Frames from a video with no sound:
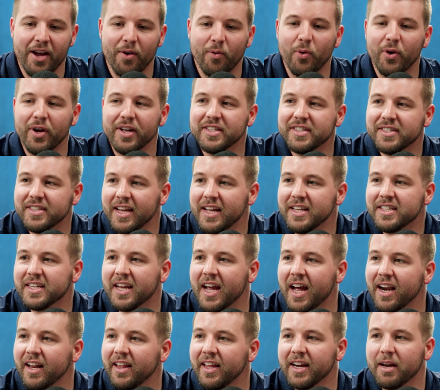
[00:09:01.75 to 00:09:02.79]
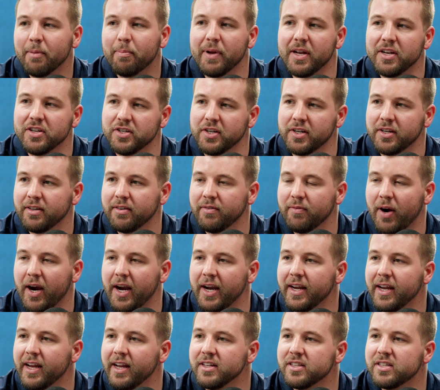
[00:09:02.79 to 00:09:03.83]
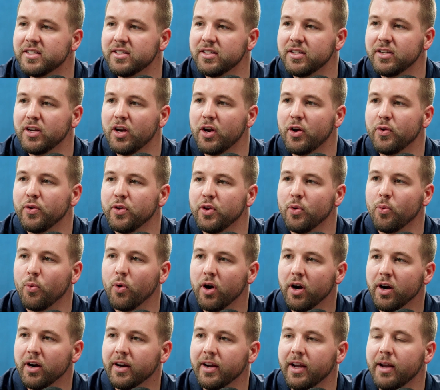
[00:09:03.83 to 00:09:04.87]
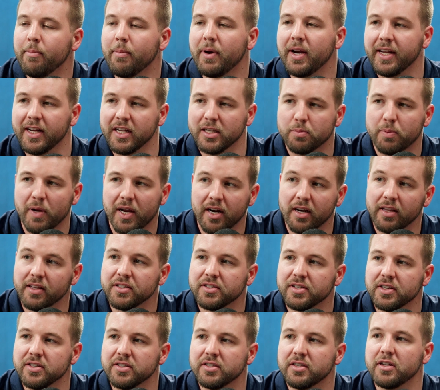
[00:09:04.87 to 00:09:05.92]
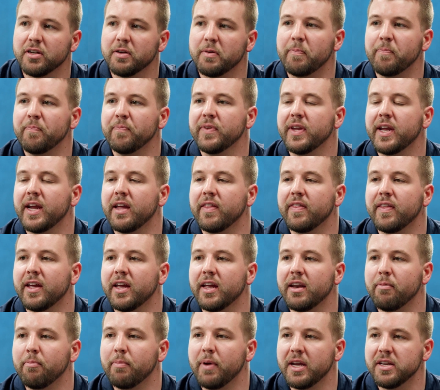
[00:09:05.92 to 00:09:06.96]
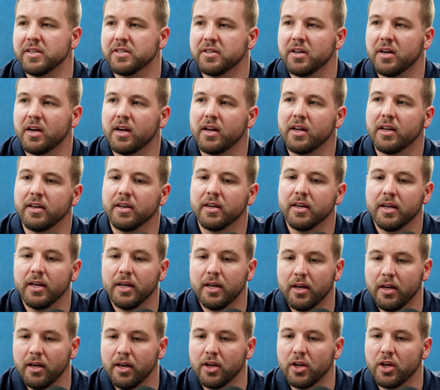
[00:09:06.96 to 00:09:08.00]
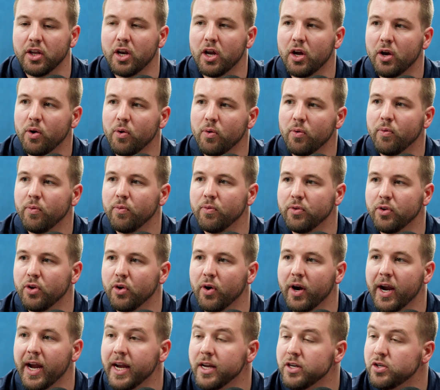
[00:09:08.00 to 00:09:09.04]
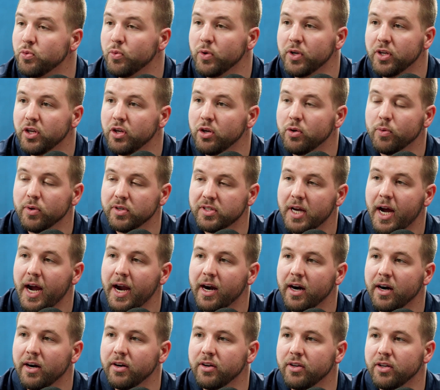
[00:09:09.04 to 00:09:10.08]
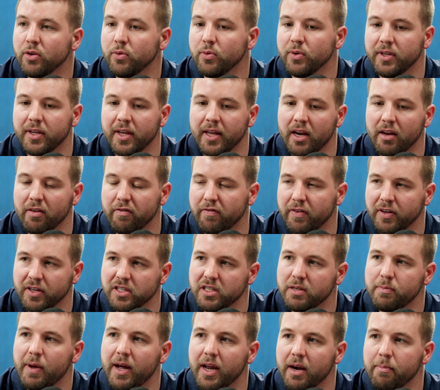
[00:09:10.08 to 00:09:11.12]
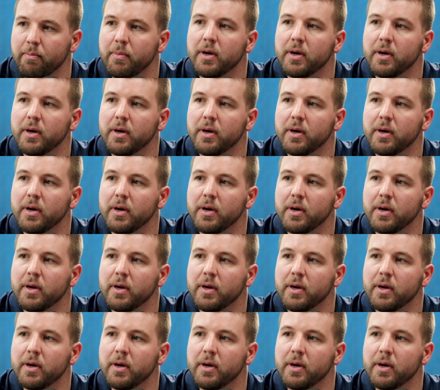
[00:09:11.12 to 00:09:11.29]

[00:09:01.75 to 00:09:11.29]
Well, it's kind of like a pension, right? It's, you work and money gets paid in the system, and then based on, your age when you retire, you would get a fixed amount